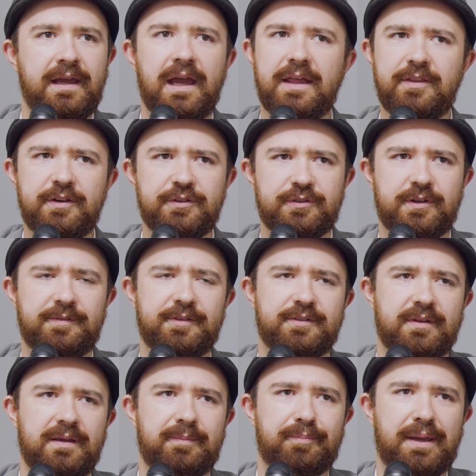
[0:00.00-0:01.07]
And then a service
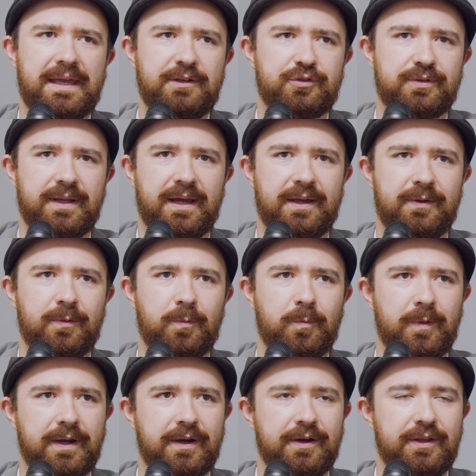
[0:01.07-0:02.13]
like Patreon,
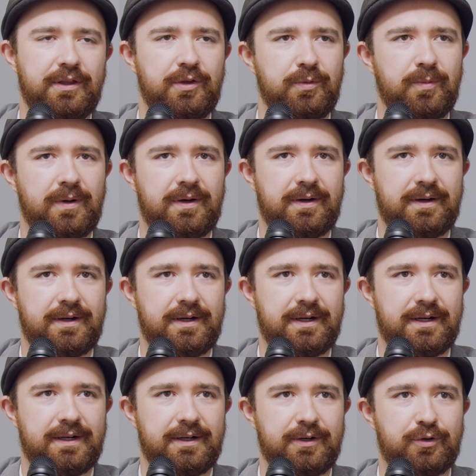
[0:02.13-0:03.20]
where you
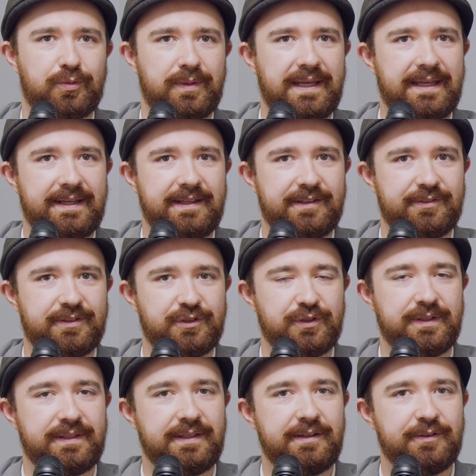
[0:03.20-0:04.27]
are creating
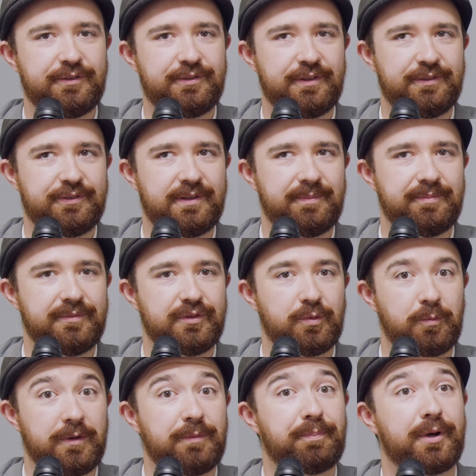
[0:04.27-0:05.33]
essentially tier systems
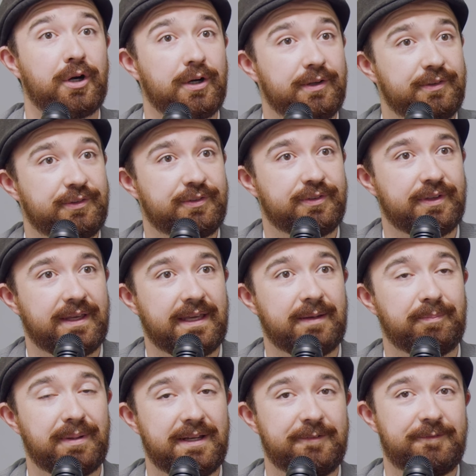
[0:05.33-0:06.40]
with perks
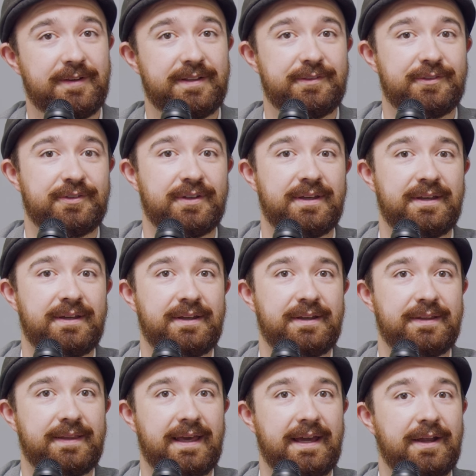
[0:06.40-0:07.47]
and benefits
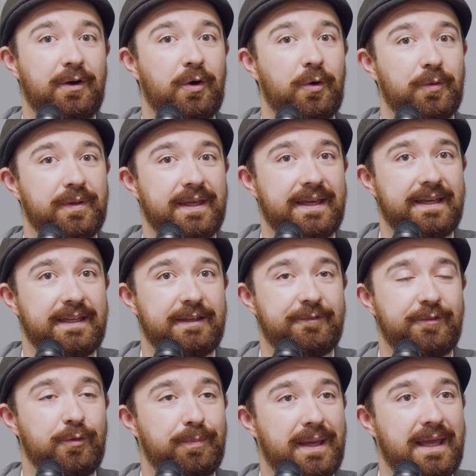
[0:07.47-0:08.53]
that, okay,
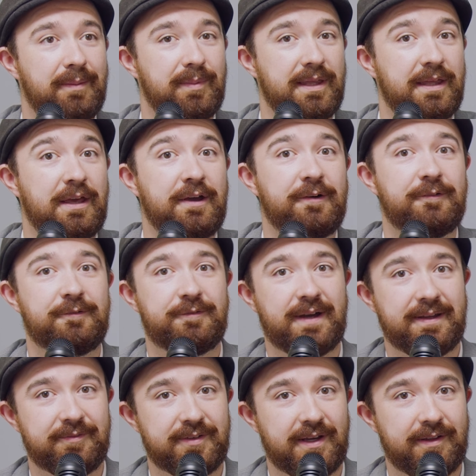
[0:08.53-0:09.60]
if you pay me
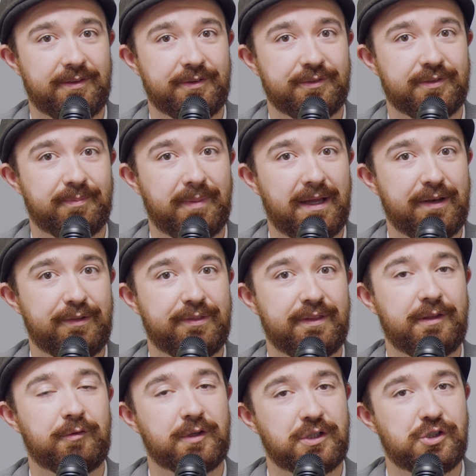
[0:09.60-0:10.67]
$5 a month,
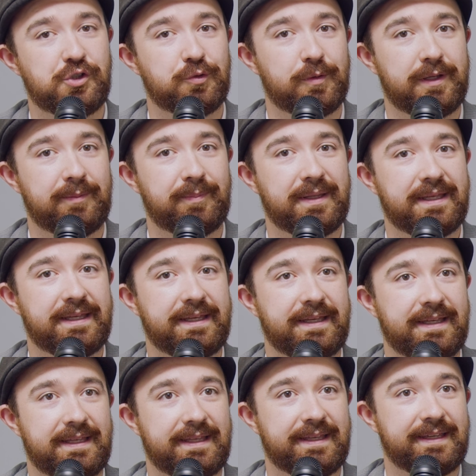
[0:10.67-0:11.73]
you can join me
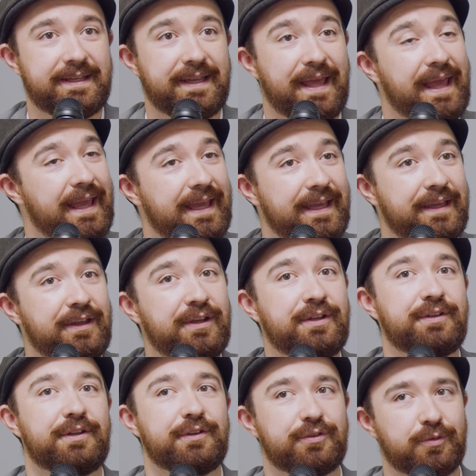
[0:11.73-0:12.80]
in a
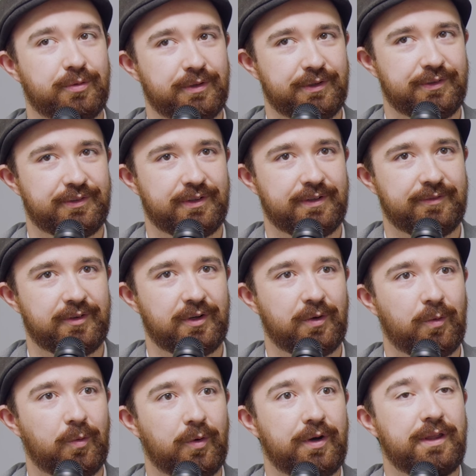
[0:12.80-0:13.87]
Discord server,
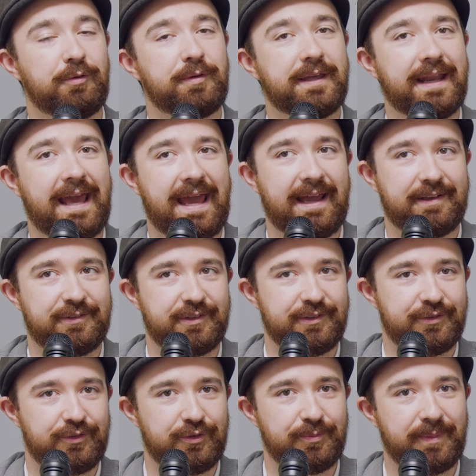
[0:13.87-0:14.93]
or you get
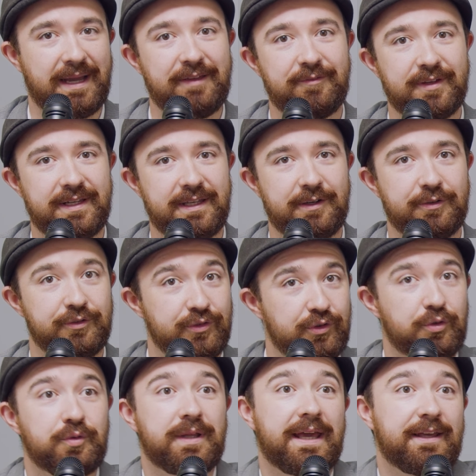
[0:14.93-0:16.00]
access to my videos
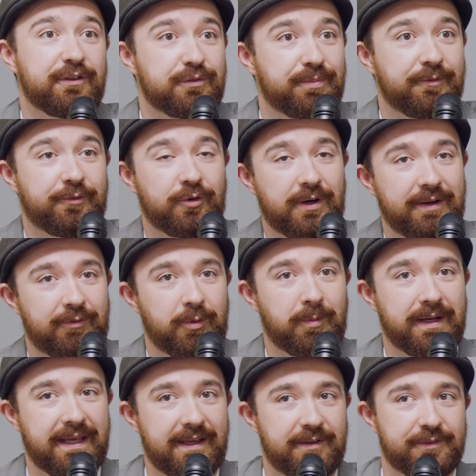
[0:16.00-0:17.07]
2 days before
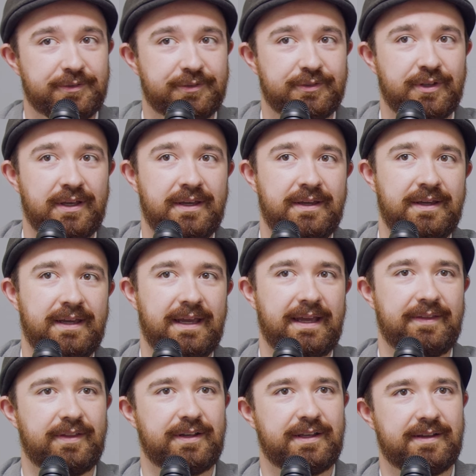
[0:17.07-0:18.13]
everyone else,
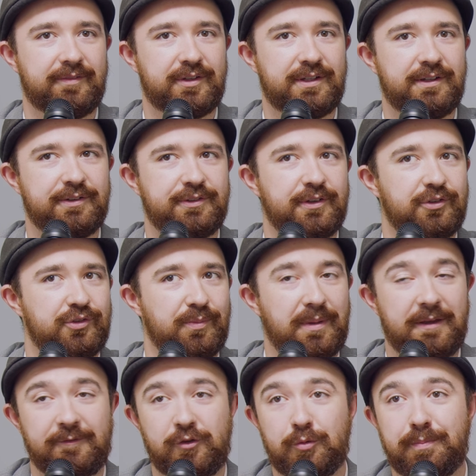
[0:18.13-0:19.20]
and then kind of a tier system.
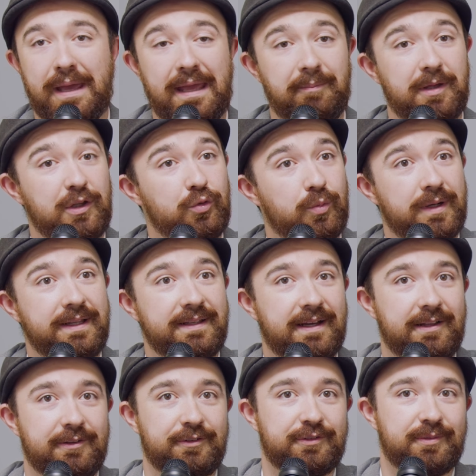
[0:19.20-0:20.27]
If you pay me
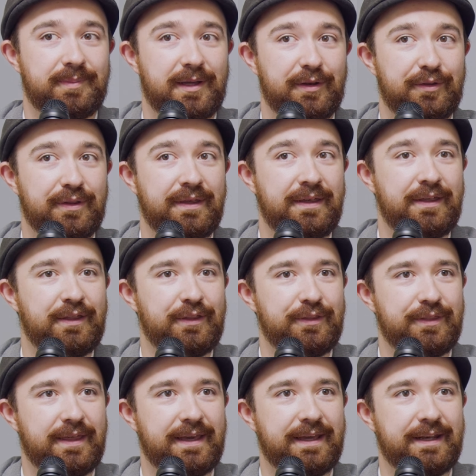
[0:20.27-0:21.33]
$20 a month,
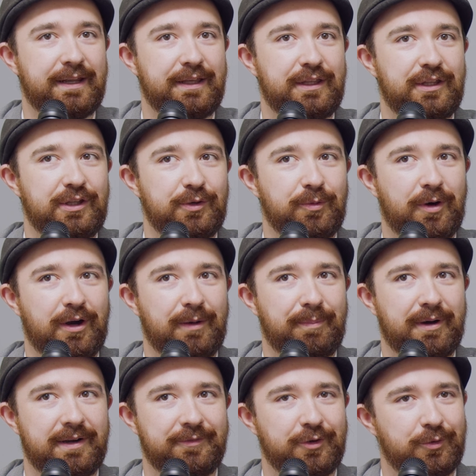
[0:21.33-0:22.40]
then you are
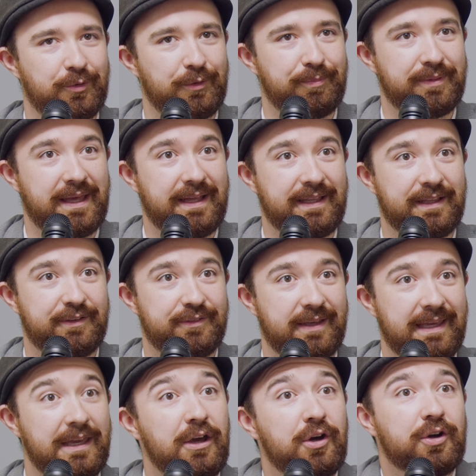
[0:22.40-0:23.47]
part of a group that gets
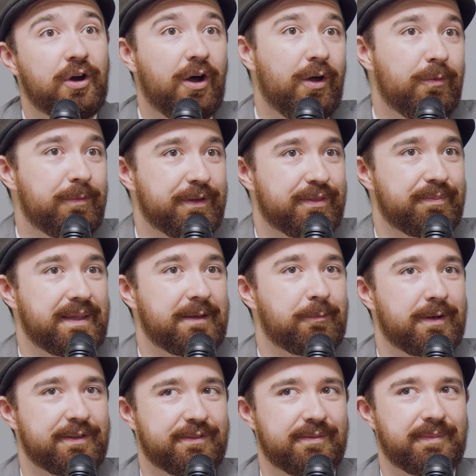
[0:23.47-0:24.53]
a call with me
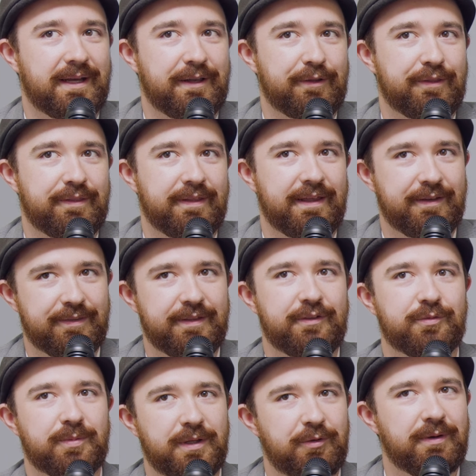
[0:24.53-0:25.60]
once a month and
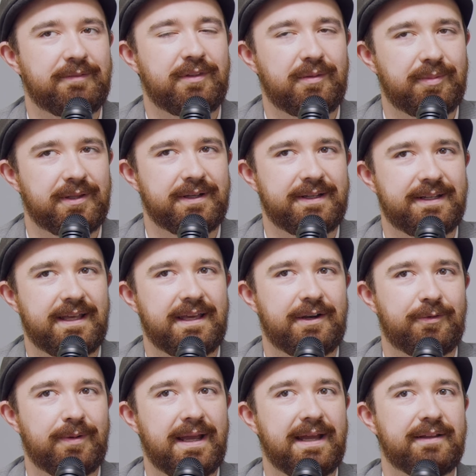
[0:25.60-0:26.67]
things where you have the ability to
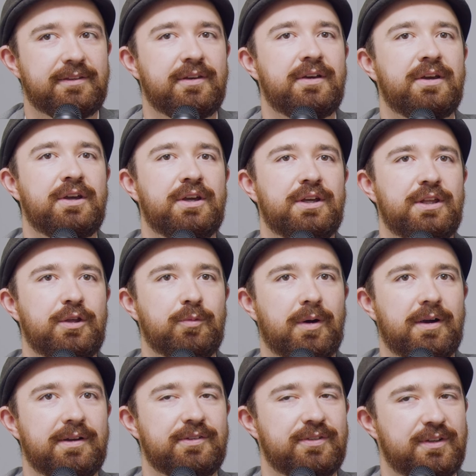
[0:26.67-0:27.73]
interact. You
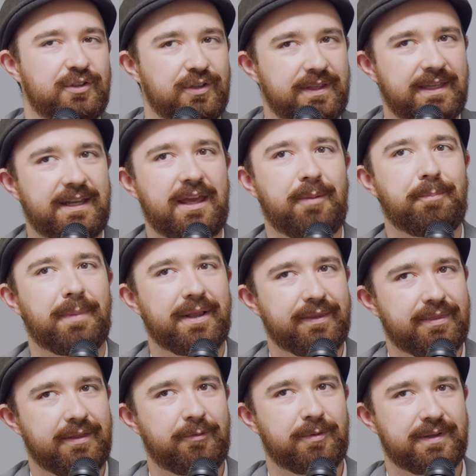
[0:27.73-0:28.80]
are essentially getting a
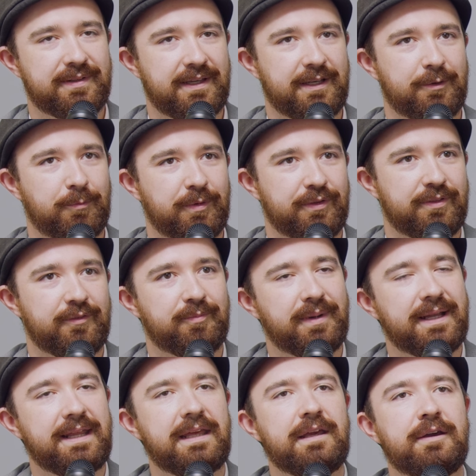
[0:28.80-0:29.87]
monthly retainer worth of
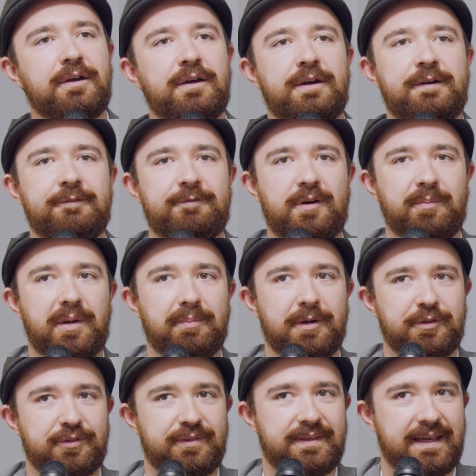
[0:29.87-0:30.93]
money from your
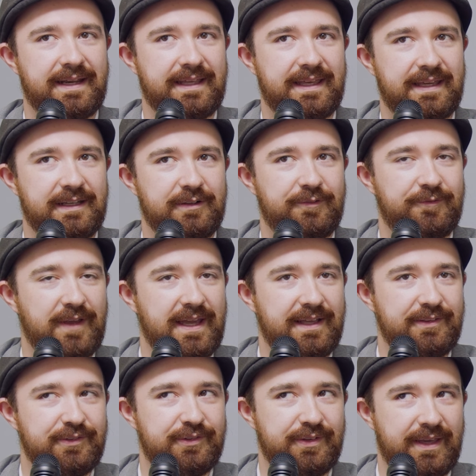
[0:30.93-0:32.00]
most dedicated
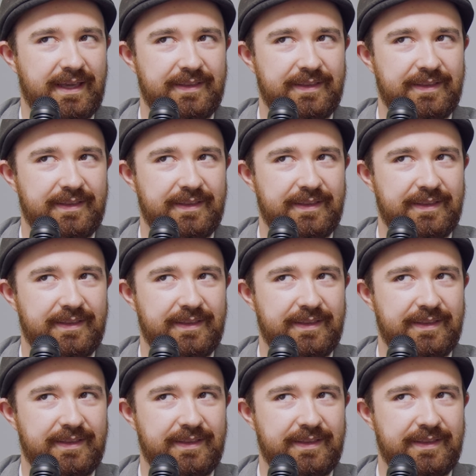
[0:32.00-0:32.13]
fans.